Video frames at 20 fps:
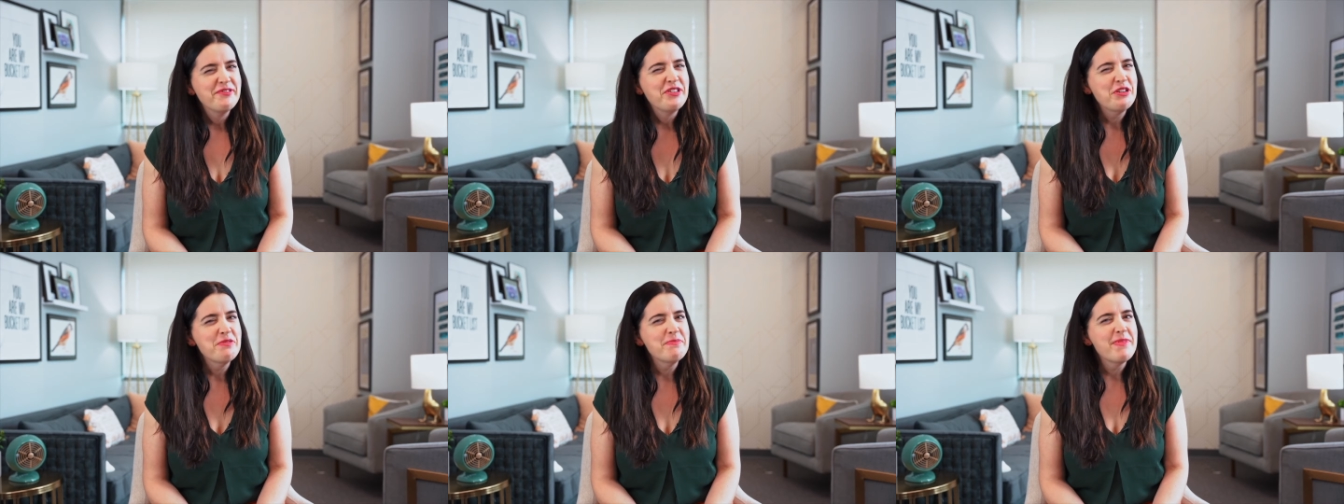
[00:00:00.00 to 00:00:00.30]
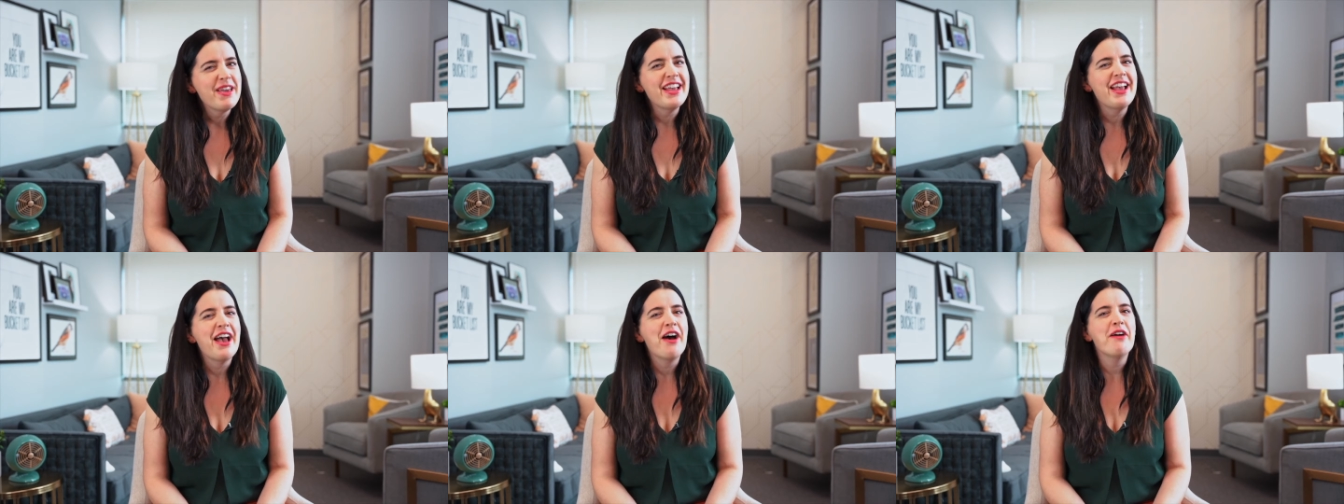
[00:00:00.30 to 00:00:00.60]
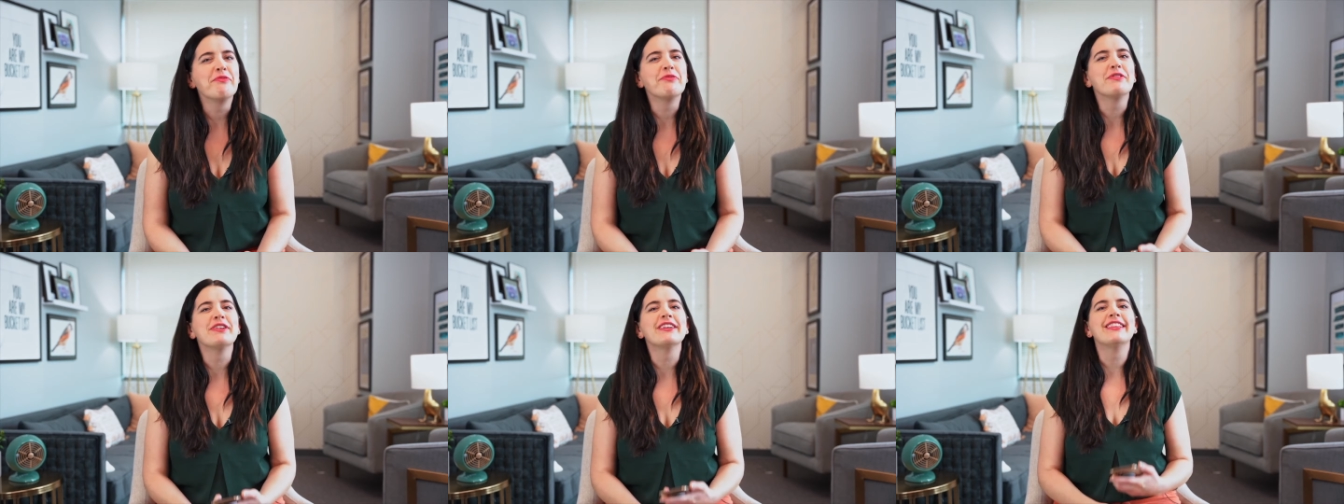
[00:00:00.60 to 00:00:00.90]
you may
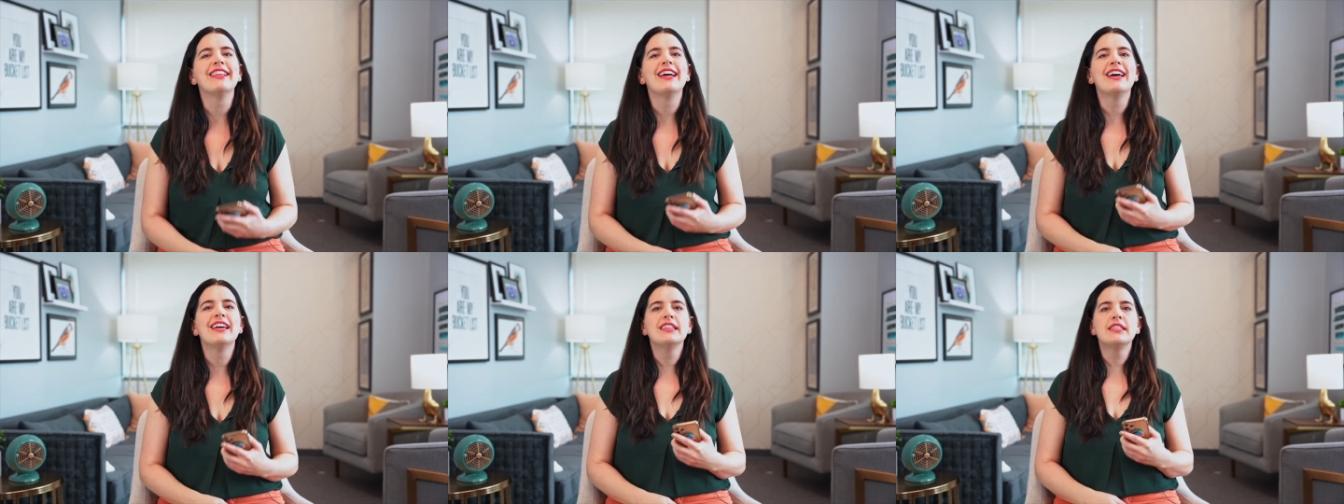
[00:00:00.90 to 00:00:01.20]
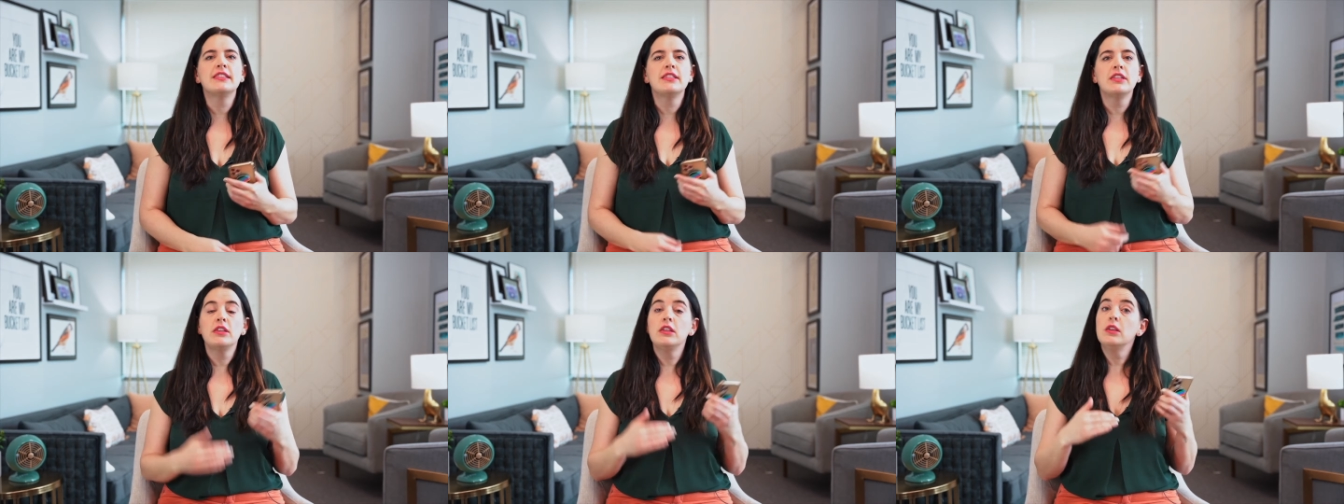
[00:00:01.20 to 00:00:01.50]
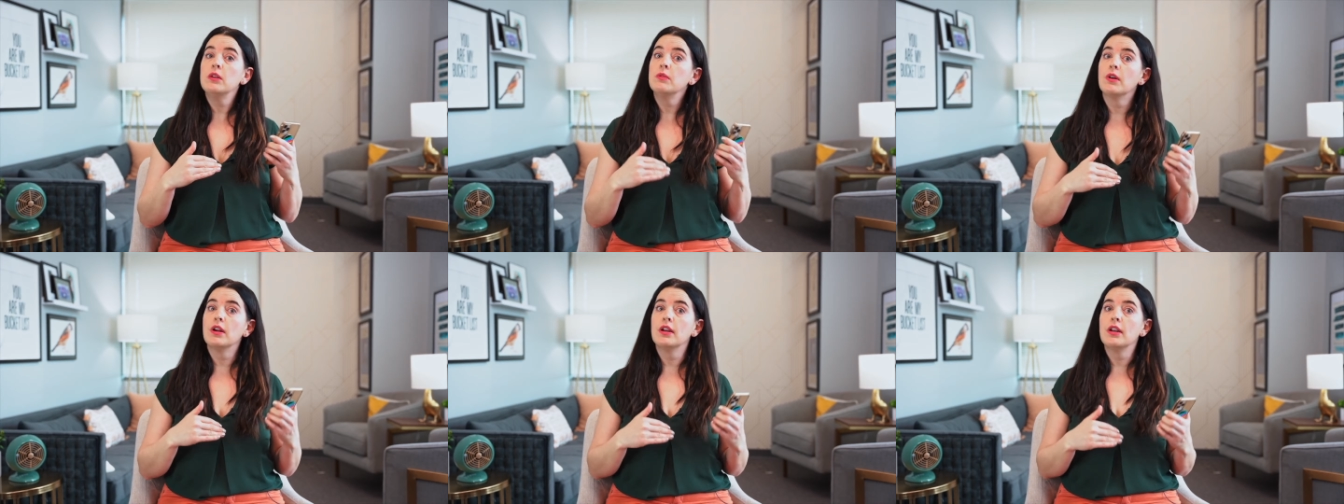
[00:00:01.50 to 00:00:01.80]
have realized that
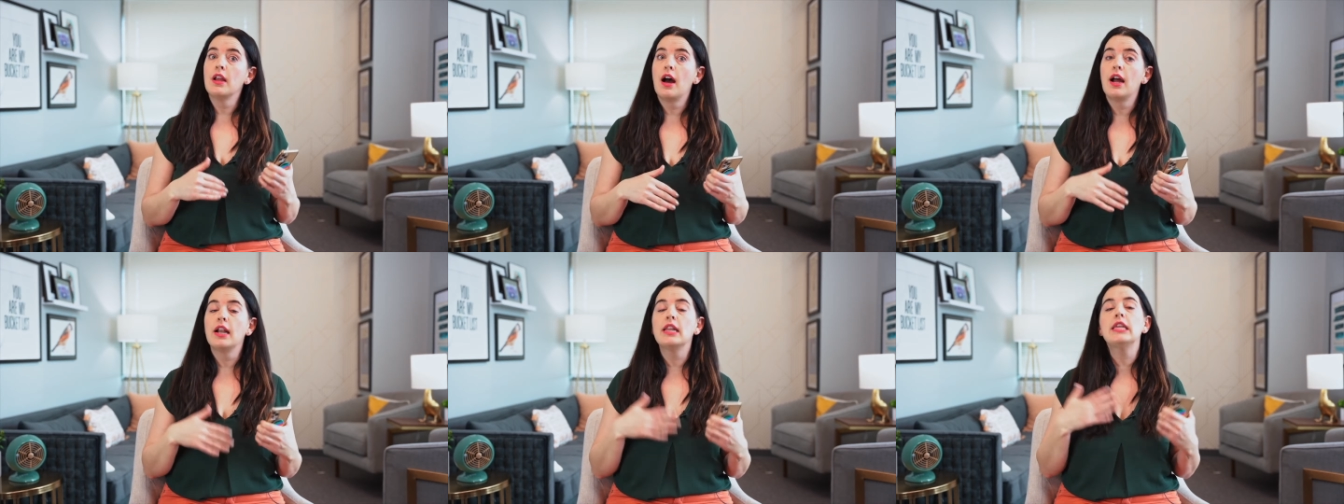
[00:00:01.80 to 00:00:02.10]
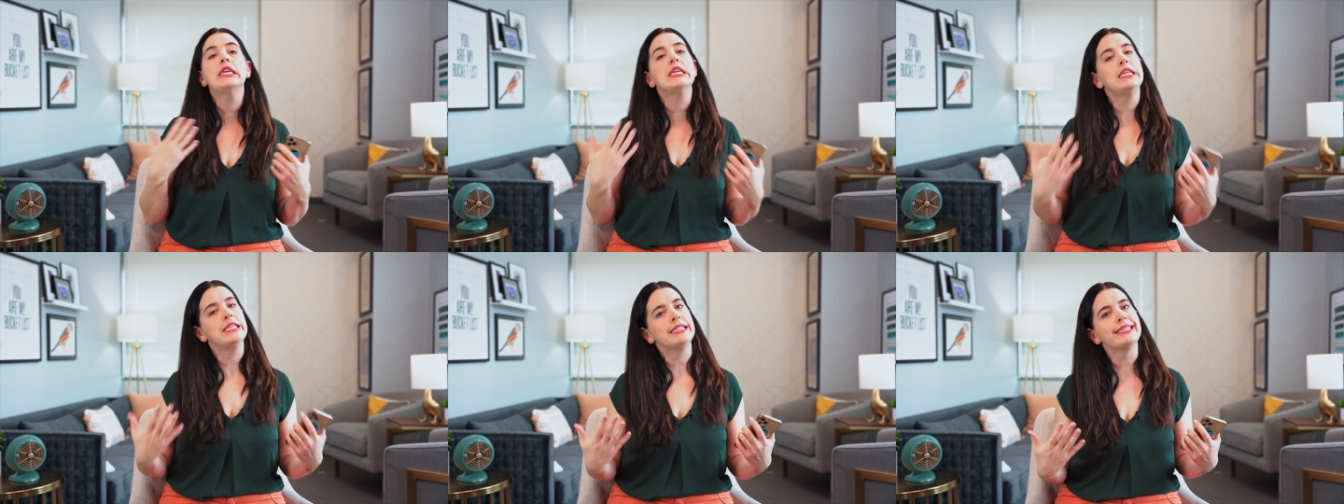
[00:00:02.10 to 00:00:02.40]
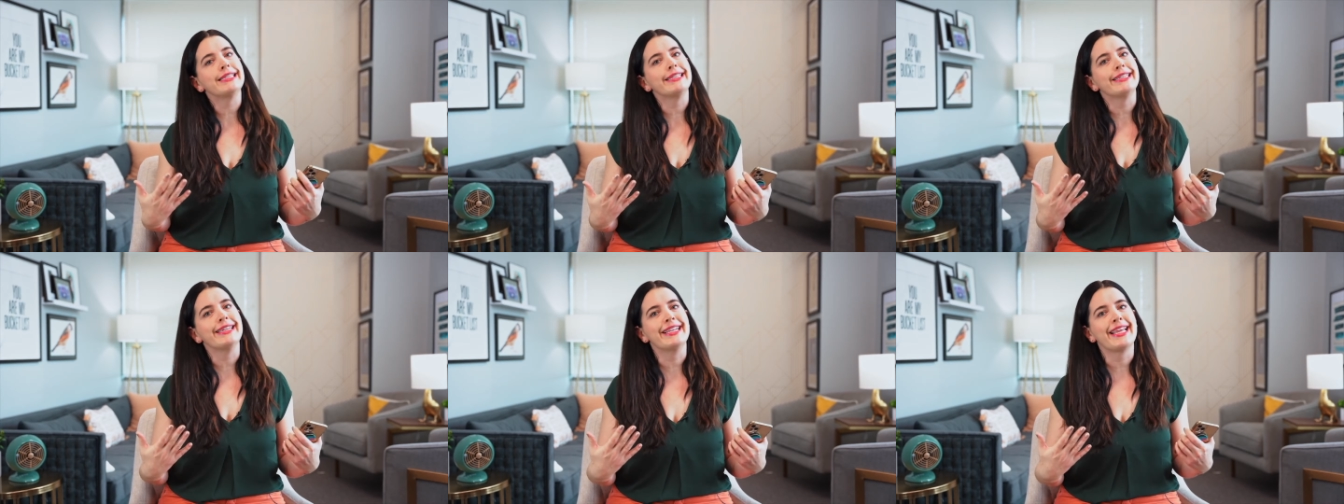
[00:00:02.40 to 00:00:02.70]
you are not
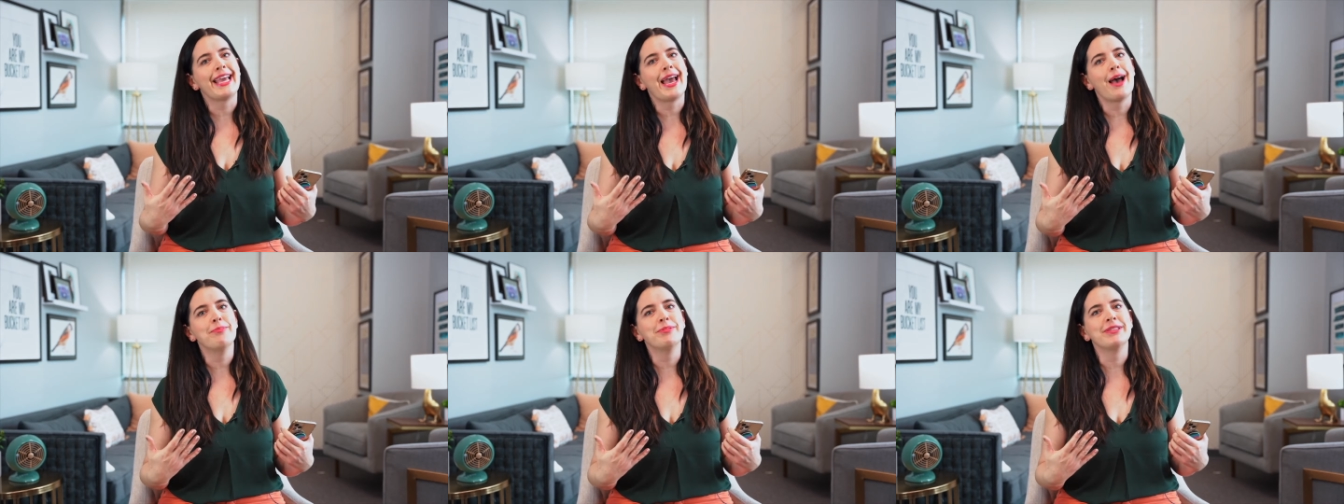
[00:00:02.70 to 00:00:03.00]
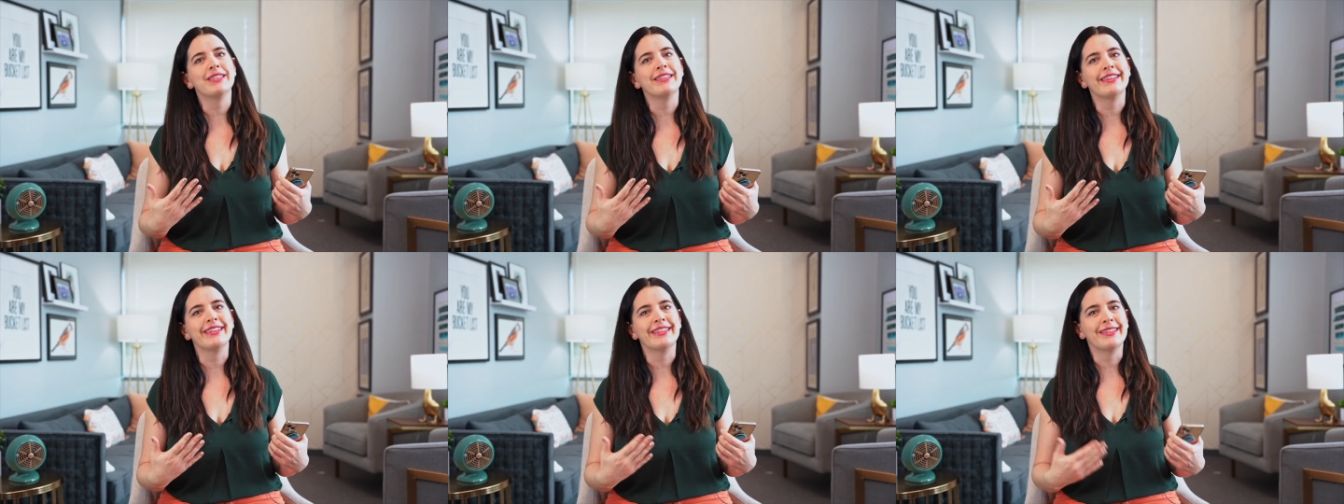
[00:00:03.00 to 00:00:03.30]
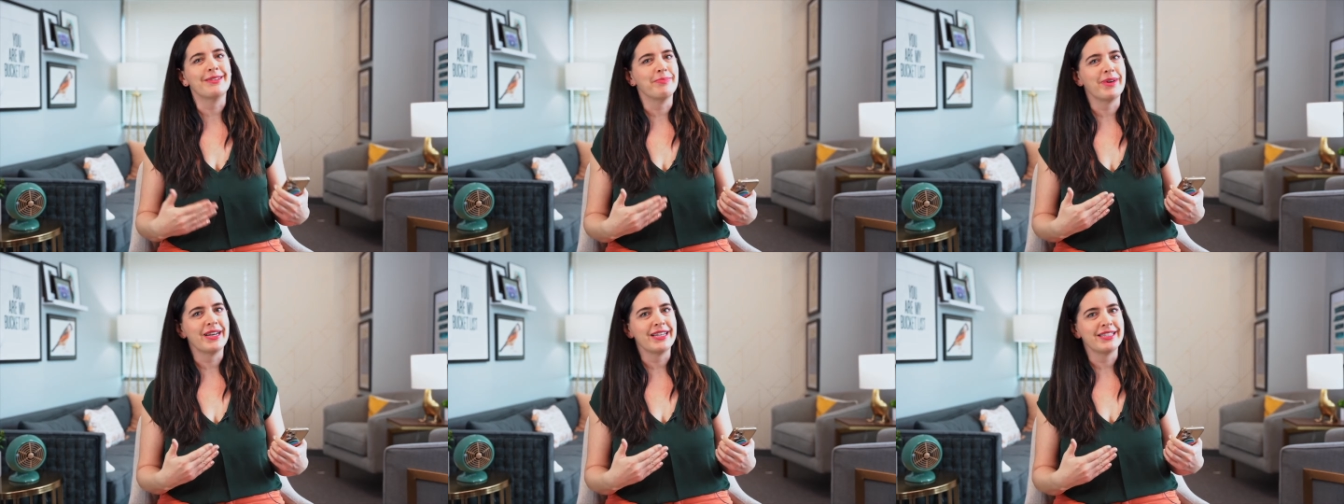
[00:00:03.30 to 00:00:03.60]
easily
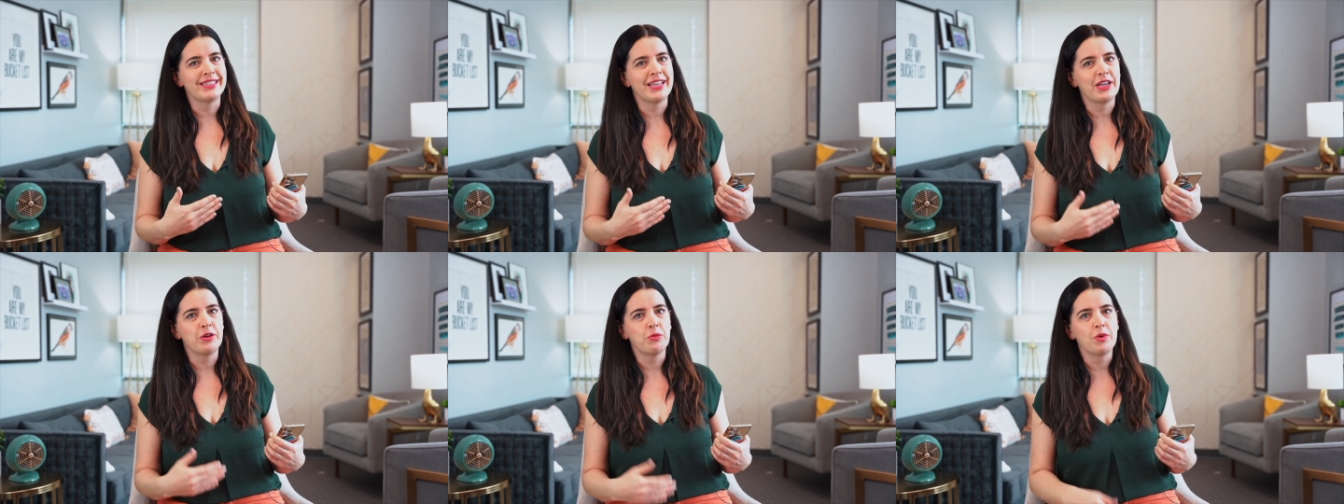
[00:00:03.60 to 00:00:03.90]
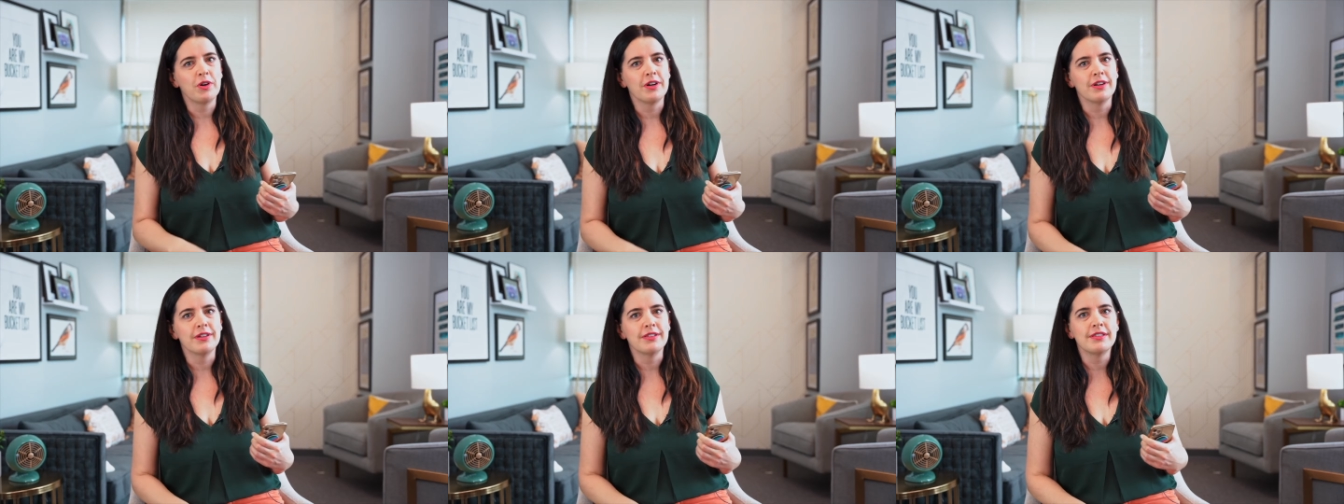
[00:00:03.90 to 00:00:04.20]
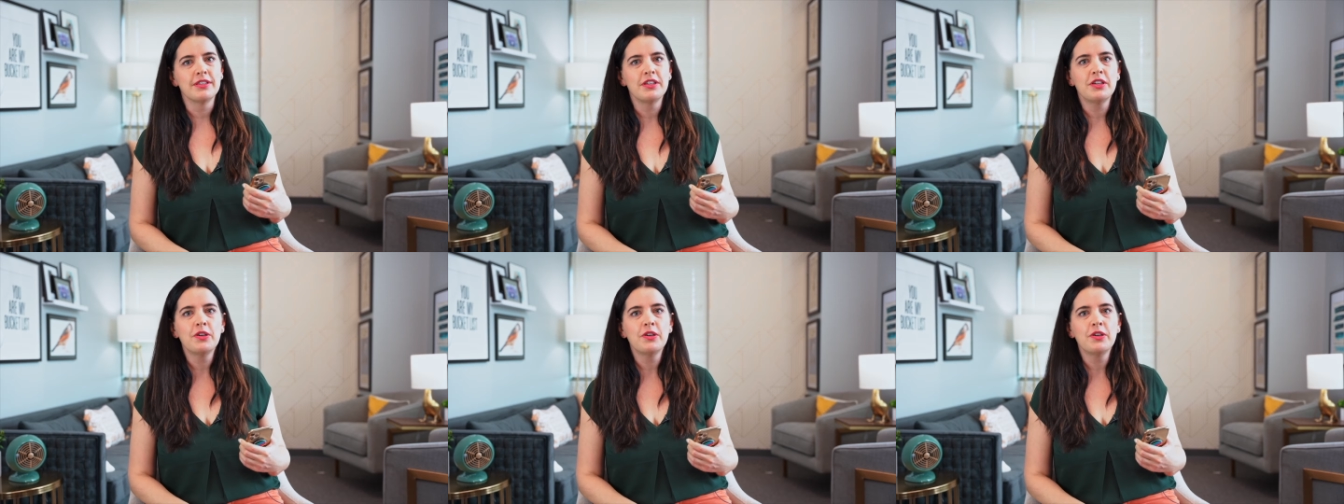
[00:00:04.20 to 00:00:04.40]
encapsulated by said words.